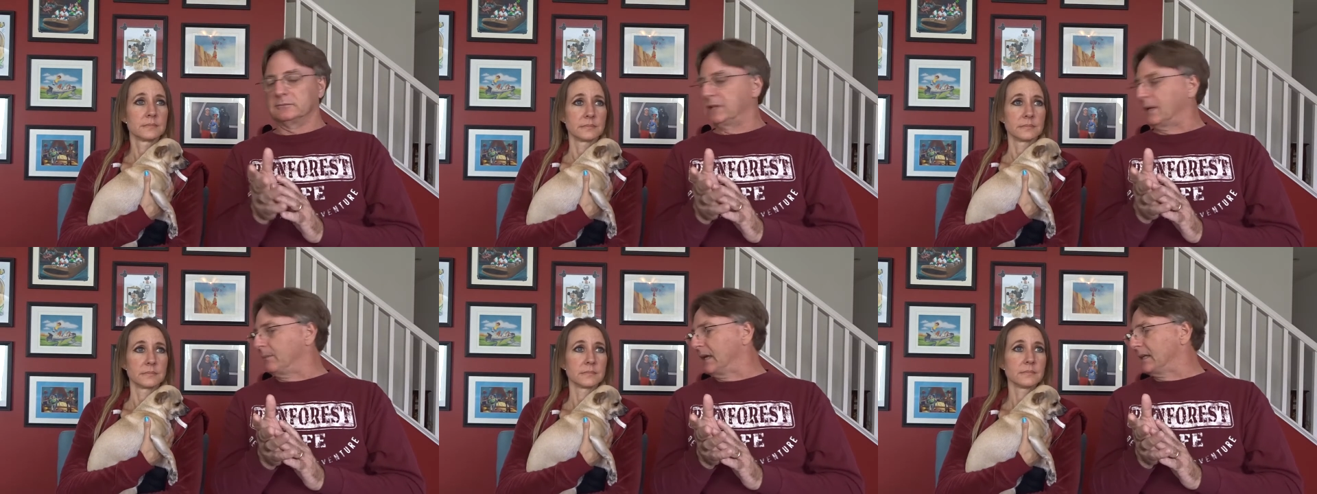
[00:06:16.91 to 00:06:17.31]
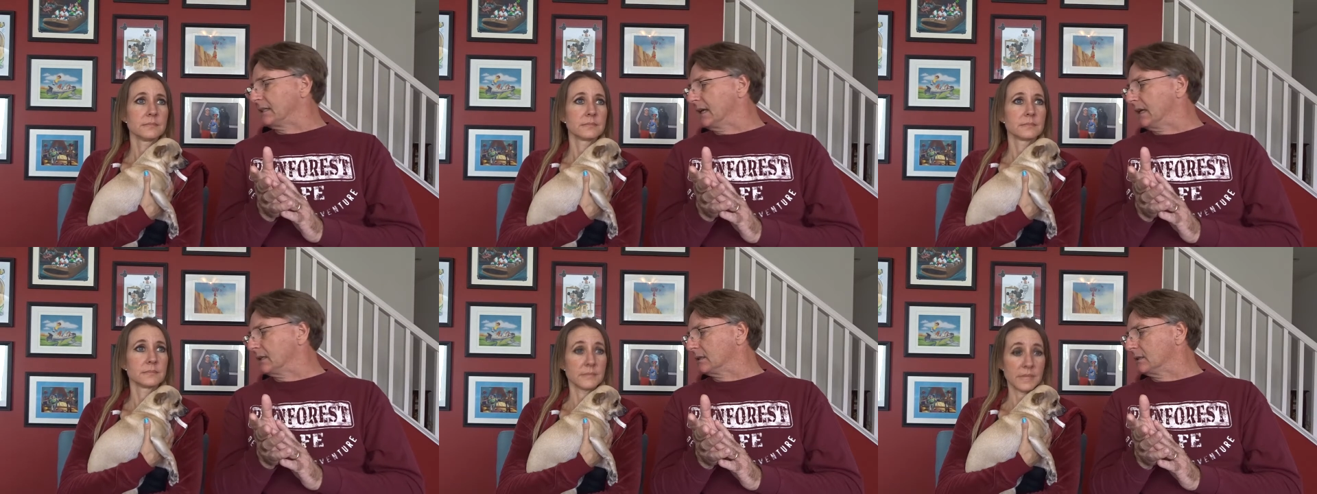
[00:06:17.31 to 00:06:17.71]
Speaker 1: Does that make
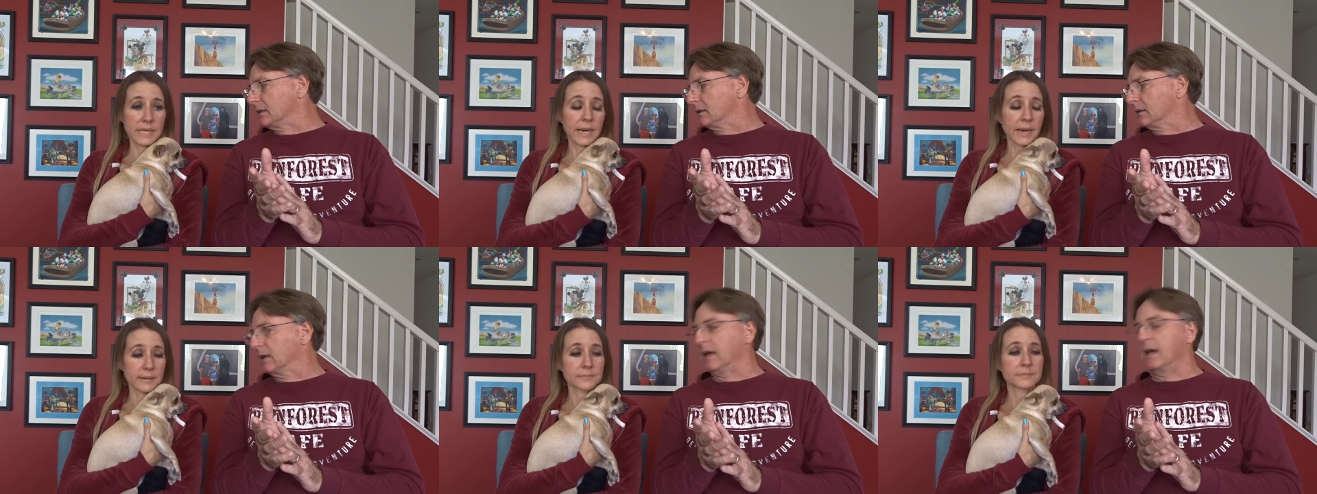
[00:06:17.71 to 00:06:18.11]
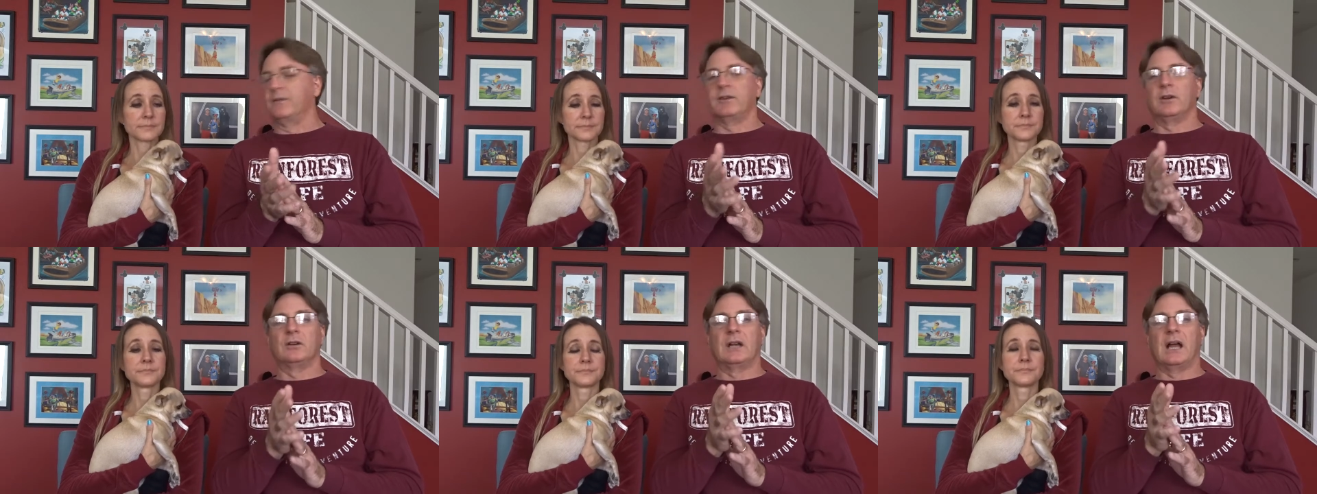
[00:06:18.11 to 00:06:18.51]
sense? Yeah.
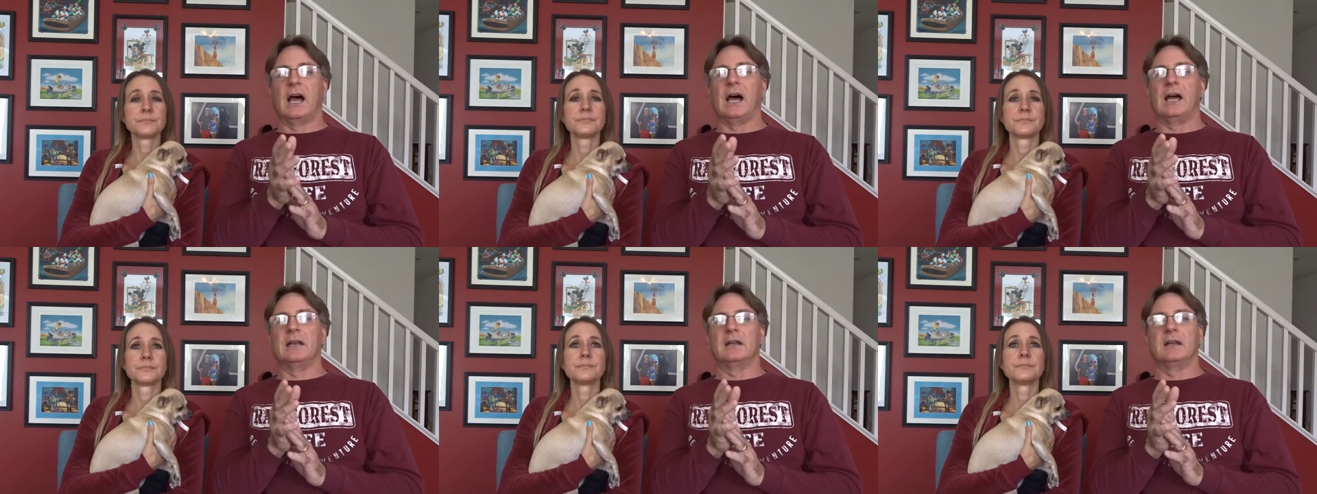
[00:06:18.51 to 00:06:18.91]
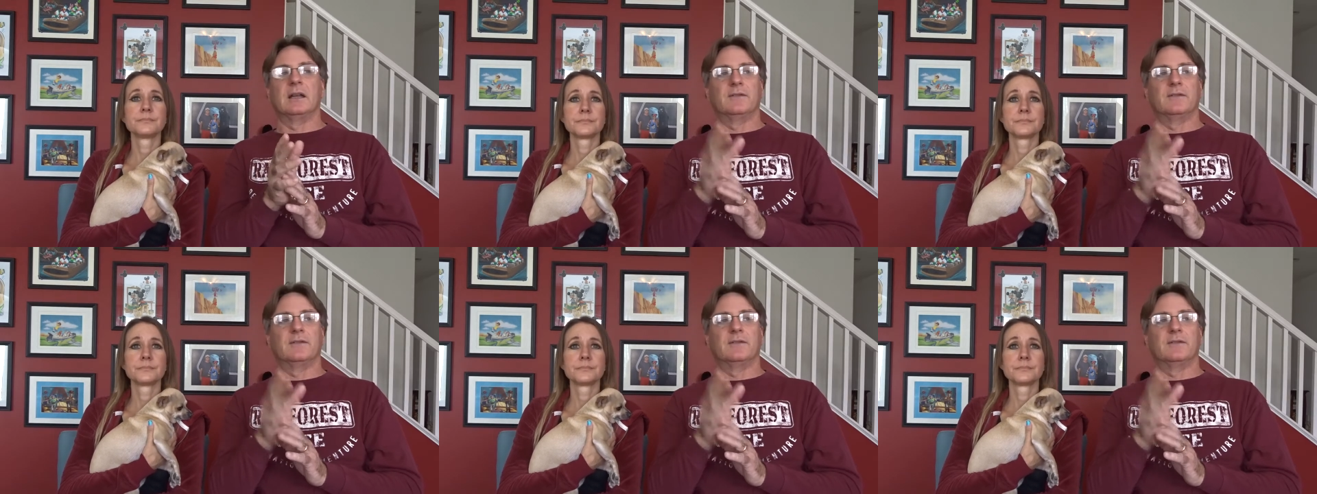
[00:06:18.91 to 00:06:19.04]
If you're not,